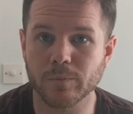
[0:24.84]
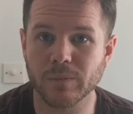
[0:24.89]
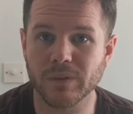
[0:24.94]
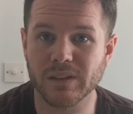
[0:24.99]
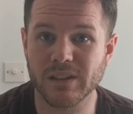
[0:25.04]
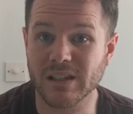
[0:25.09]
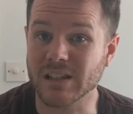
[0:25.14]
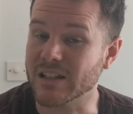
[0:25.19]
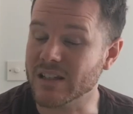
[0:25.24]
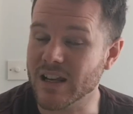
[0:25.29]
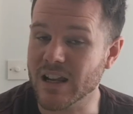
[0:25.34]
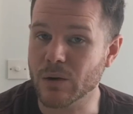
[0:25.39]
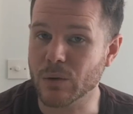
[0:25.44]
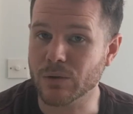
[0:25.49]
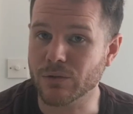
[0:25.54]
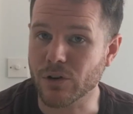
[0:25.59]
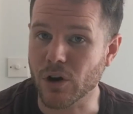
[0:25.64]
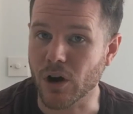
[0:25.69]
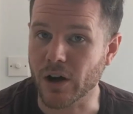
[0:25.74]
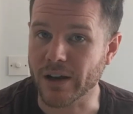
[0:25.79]
today we've
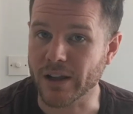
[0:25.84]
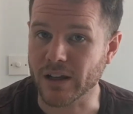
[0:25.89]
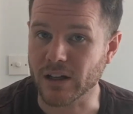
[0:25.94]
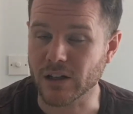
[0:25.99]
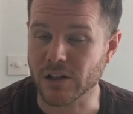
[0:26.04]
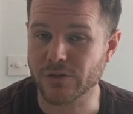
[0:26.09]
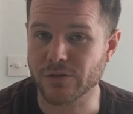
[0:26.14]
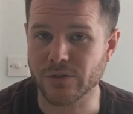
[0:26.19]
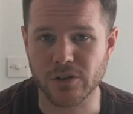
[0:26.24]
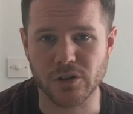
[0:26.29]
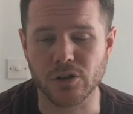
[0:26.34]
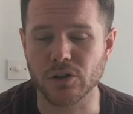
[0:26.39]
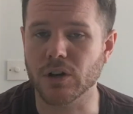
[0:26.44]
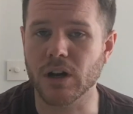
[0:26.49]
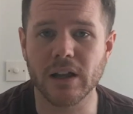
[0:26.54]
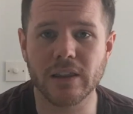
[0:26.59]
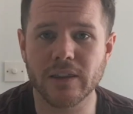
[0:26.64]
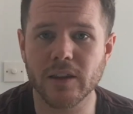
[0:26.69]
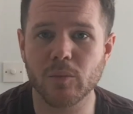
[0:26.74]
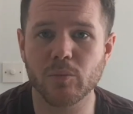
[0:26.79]
got an English video,
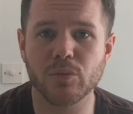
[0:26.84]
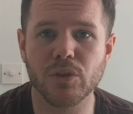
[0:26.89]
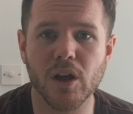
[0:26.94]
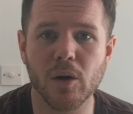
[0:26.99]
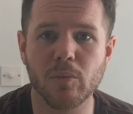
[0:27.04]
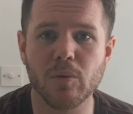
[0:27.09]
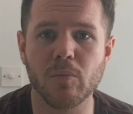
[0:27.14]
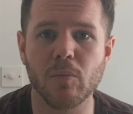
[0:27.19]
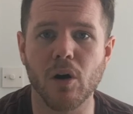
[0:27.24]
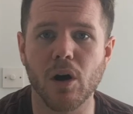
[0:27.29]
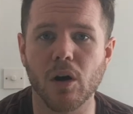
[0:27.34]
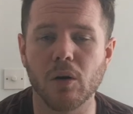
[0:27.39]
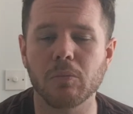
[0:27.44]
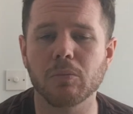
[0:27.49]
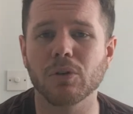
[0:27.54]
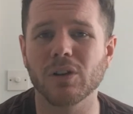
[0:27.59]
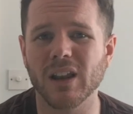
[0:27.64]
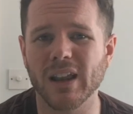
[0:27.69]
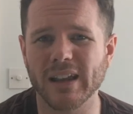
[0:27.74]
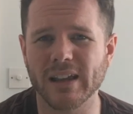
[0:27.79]
and there'll be more,
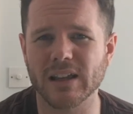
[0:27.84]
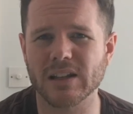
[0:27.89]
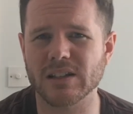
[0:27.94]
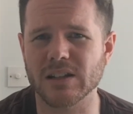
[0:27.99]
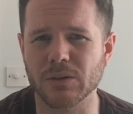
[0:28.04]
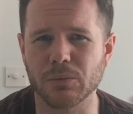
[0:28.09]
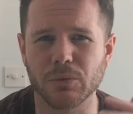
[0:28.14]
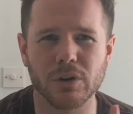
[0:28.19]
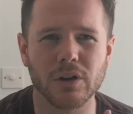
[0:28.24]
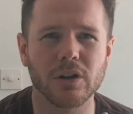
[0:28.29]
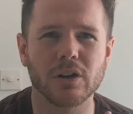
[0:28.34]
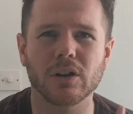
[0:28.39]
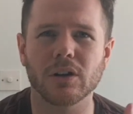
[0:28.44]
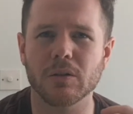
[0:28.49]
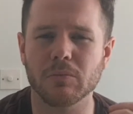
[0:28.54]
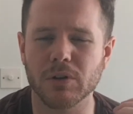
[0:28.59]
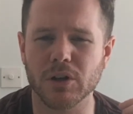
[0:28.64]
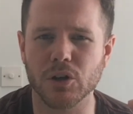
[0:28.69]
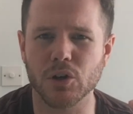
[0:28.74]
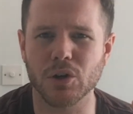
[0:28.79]
but like I say, we're not going to
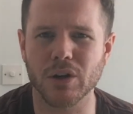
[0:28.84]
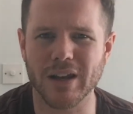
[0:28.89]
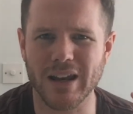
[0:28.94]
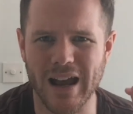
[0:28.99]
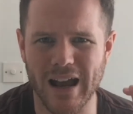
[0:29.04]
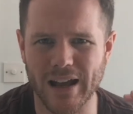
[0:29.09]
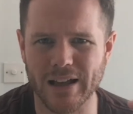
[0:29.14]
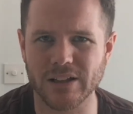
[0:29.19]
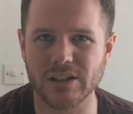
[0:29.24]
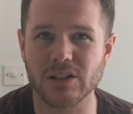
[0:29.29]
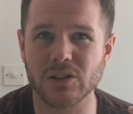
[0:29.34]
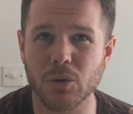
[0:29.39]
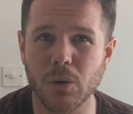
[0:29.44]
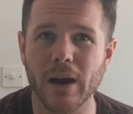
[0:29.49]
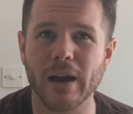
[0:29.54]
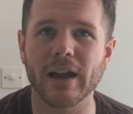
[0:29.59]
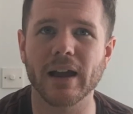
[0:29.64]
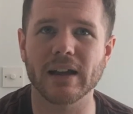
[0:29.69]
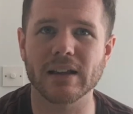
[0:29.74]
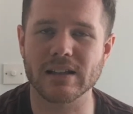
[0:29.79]
be going
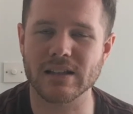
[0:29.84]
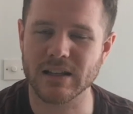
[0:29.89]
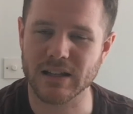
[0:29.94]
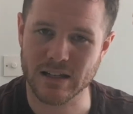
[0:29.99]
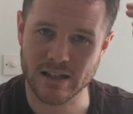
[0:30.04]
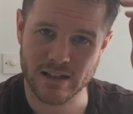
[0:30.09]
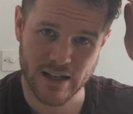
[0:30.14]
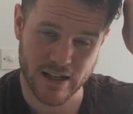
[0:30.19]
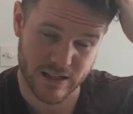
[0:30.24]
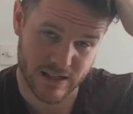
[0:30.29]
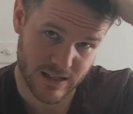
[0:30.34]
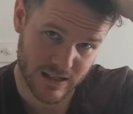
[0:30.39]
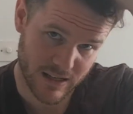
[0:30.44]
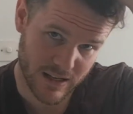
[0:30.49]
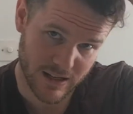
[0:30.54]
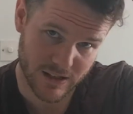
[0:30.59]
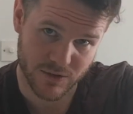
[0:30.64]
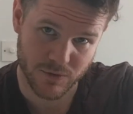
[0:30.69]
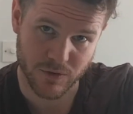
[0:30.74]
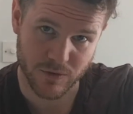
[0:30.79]
quite as intensely
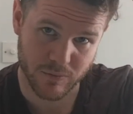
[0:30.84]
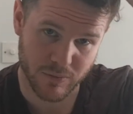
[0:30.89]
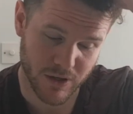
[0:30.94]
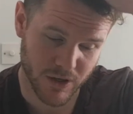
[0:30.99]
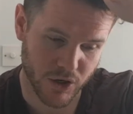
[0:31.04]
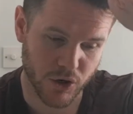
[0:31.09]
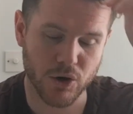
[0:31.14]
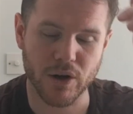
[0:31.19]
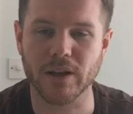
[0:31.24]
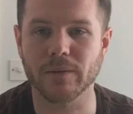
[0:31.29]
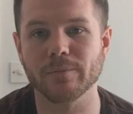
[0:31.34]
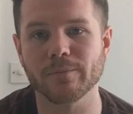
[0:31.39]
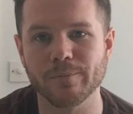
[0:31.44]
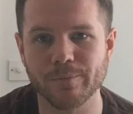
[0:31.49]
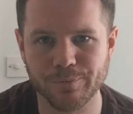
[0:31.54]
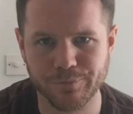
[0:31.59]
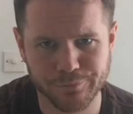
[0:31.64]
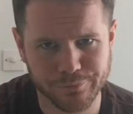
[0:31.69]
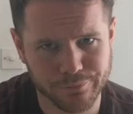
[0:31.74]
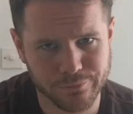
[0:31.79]
as we've been going
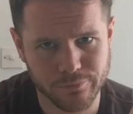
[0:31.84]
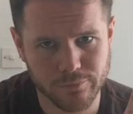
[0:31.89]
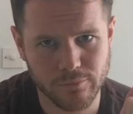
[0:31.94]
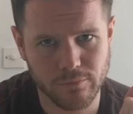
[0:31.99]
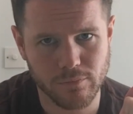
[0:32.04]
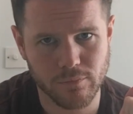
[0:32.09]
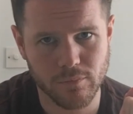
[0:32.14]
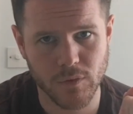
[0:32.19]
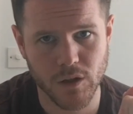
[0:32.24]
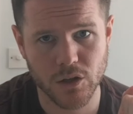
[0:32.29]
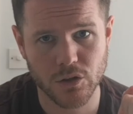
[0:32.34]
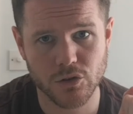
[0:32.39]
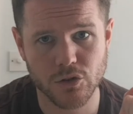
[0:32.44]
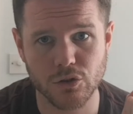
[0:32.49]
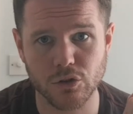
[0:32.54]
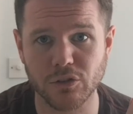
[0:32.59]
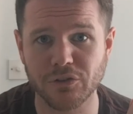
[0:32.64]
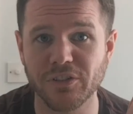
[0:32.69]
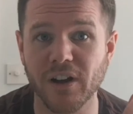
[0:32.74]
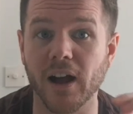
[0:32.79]
so
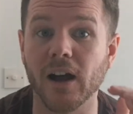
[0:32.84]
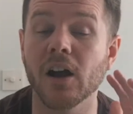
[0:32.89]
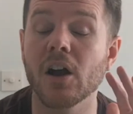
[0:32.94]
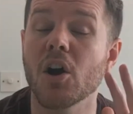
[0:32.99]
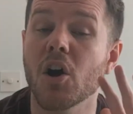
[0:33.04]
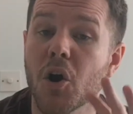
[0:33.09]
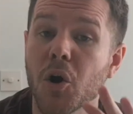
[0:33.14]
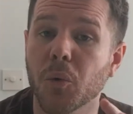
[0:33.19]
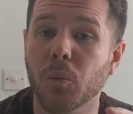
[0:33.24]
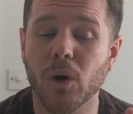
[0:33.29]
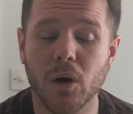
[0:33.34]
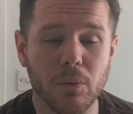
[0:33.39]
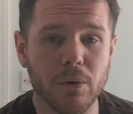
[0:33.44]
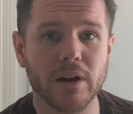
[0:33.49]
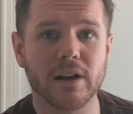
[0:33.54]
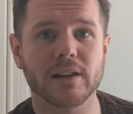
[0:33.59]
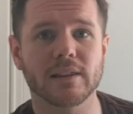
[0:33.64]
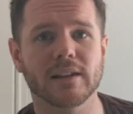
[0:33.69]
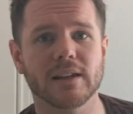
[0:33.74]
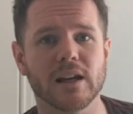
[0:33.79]
far. What we're
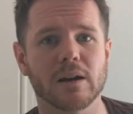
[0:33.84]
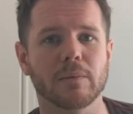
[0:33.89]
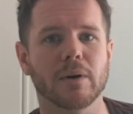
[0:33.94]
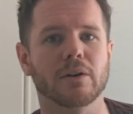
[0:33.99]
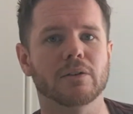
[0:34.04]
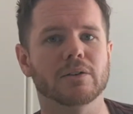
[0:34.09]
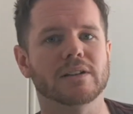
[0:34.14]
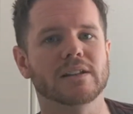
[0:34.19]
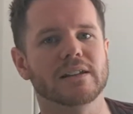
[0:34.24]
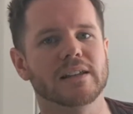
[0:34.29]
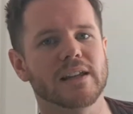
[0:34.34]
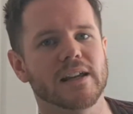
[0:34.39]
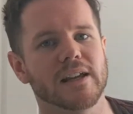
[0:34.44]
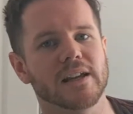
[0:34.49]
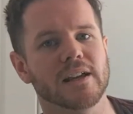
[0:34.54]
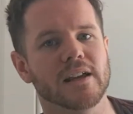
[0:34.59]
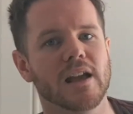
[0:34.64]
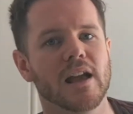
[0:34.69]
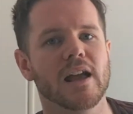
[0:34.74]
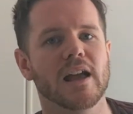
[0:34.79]
going to think about today
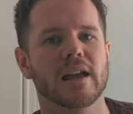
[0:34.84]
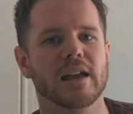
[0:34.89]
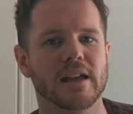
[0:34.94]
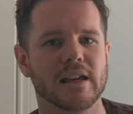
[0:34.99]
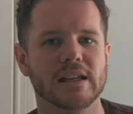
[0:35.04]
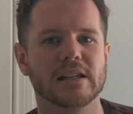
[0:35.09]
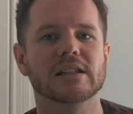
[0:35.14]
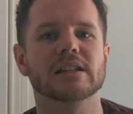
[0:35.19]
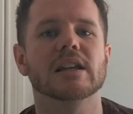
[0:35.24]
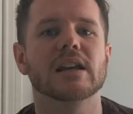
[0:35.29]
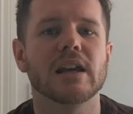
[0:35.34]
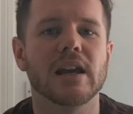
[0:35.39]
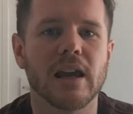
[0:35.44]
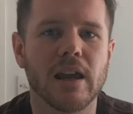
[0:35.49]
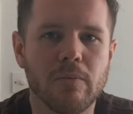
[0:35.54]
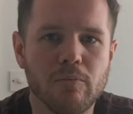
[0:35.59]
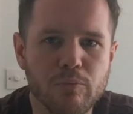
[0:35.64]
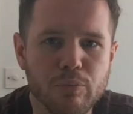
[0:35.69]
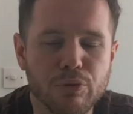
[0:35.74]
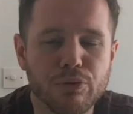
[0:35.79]
is
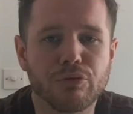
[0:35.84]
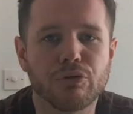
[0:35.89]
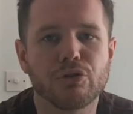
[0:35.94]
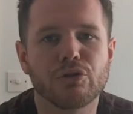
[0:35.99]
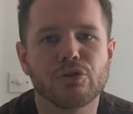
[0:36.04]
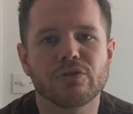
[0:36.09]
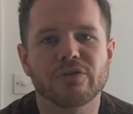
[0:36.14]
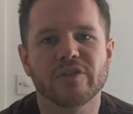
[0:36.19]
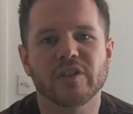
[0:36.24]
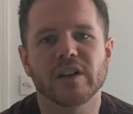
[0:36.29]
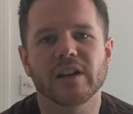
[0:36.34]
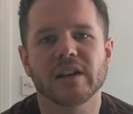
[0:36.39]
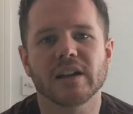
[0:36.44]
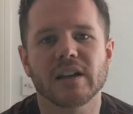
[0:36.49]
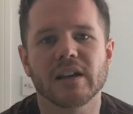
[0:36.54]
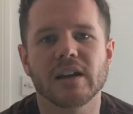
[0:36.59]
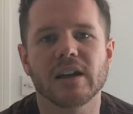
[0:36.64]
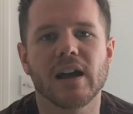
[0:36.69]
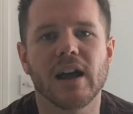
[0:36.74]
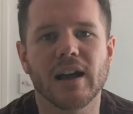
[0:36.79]
improving
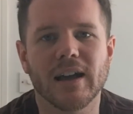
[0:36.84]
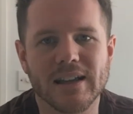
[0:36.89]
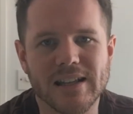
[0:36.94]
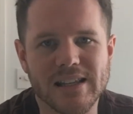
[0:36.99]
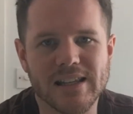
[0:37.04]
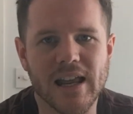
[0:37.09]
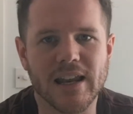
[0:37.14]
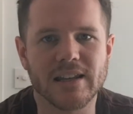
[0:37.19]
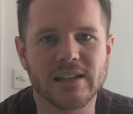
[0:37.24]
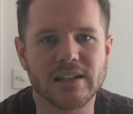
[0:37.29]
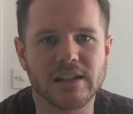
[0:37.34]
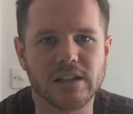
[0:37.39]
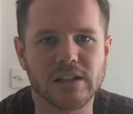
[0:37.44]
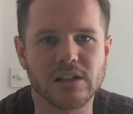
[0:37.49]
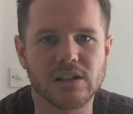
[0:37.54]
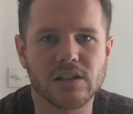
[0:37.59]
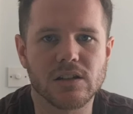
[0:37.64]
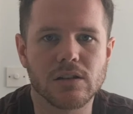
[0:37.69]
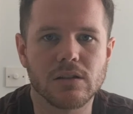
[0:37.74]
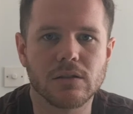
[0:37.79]
a
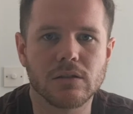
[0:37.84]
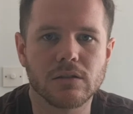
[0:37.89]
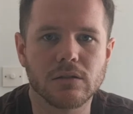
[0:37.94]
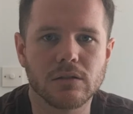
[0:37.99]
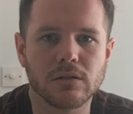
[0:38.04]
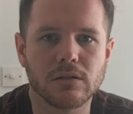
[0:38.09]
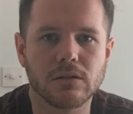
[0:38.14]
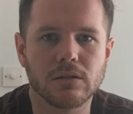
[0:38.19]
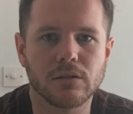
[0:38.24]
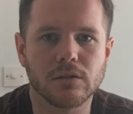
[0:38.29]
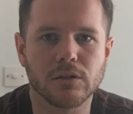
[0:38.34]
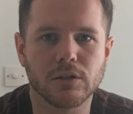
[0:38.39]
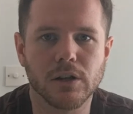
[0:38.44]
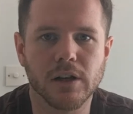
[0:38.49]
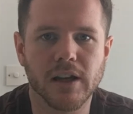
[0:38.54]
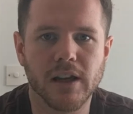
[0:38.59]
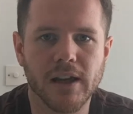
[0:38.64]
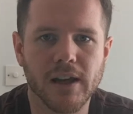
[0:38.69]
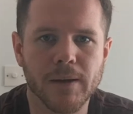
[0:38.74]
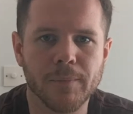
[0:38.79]
sentence.
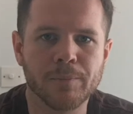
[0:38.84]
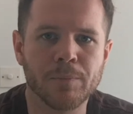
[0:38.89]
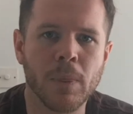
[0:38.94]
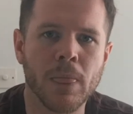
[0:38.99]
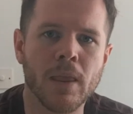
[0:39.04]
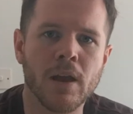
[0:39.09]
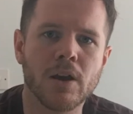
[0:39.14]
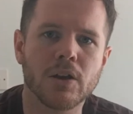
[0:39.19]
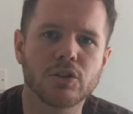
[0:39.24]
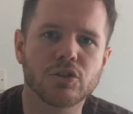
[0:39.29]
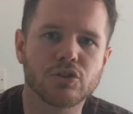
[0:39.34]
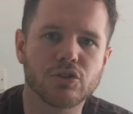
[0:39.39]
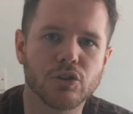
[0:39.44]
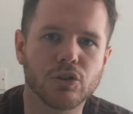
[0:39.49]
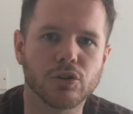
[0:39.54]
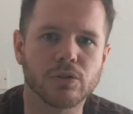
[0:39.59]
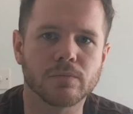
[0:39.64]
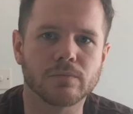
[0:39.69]
Okay, so